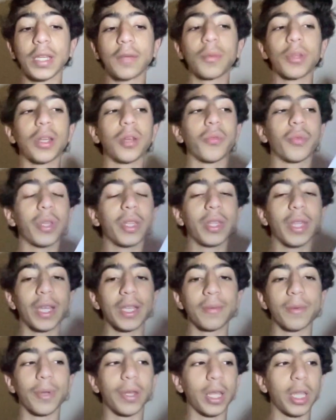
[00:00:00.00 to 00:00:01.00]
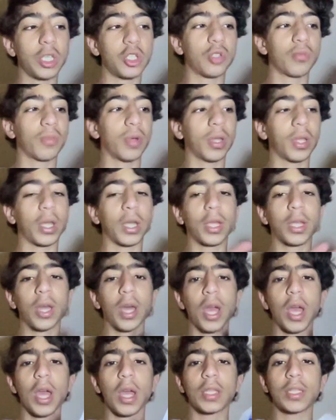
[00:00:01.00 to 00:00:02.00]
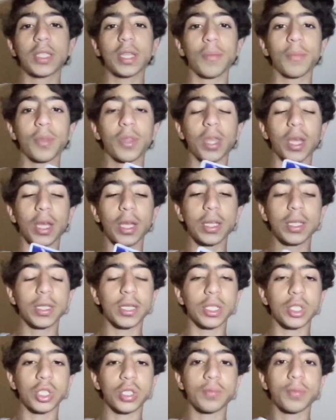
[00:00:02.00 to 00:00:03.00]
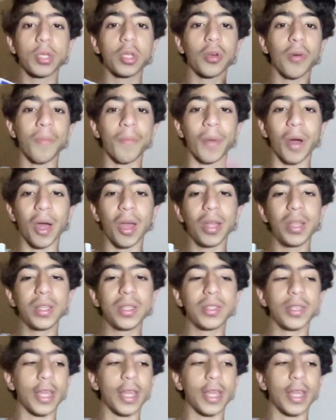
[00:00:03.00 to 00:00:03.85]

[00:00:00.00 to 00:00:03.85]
I'm gonna read the explanation, but like some things can just be combined,